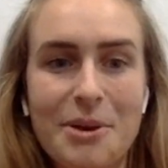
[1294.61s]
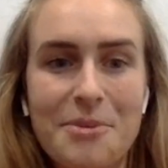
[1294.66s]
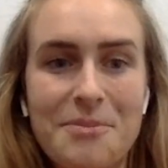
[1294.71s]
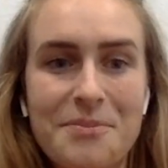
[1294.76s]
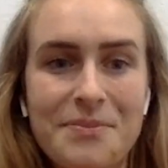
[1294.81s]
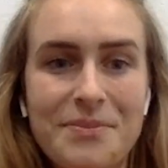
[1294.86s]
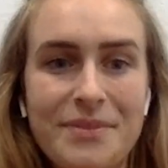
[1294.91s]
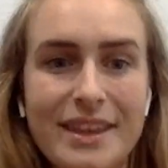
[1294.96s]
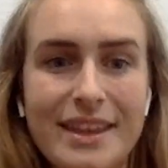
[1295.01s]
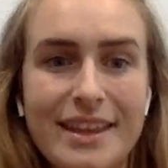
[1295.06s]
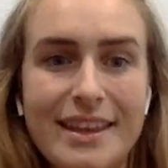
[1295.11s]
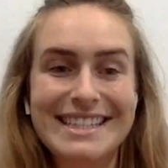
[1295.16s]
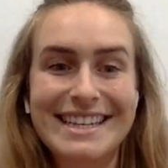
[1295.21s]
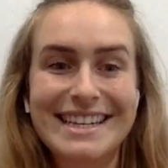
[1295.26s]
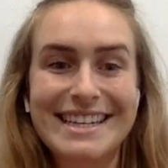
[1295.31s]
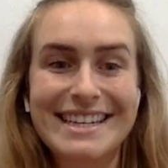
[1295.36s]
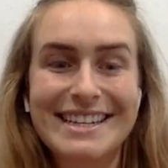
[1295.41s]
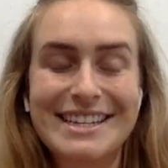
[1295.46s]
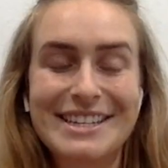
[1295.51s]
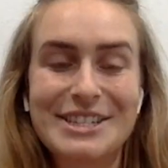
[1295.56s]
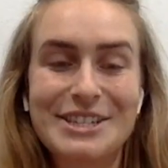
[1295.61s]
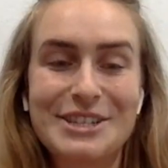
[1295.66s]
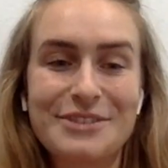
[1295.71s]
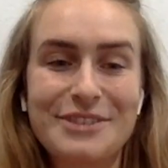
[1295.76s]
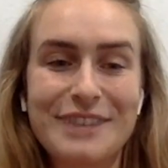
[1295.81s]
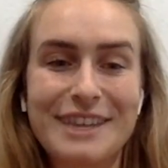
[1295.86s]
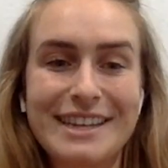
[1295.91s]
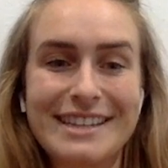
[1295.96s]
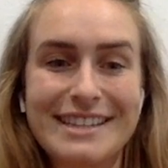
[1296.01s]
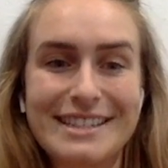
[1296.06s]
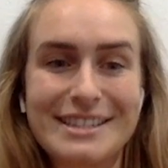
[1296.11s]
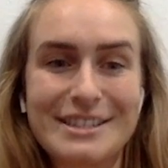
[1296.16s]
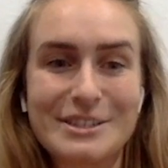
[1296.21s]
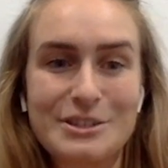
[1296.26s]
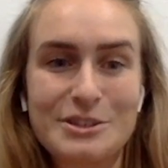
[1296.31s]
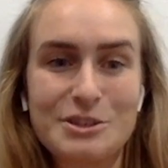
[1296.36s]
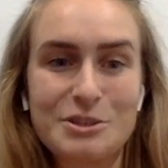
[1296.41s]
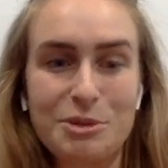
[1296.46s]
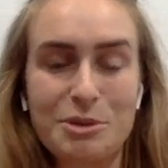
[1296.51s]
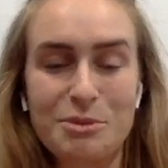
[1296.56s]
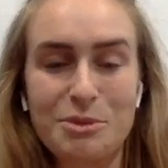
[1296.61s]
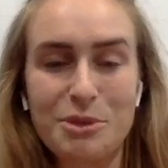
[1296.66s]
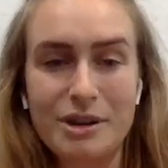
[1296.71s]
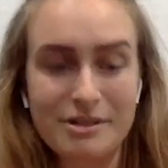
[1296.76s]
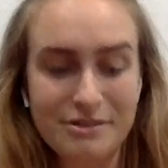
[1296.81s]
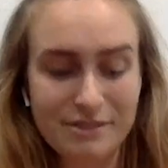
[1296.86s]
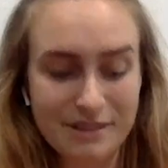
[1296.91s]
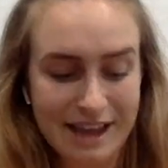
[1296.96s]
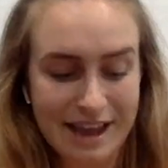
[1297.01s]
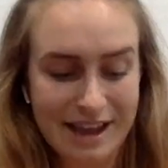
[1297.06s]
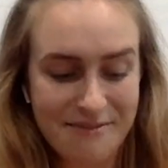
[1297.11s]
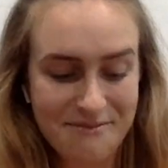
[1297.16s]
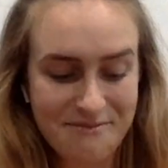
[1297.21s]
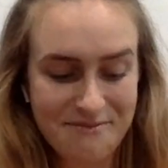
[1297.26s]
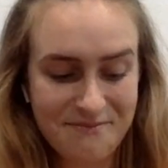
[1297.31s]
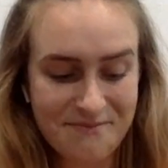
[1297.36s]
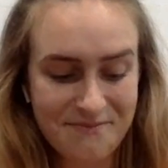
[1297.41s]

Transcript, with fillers: So going into your finances is super important for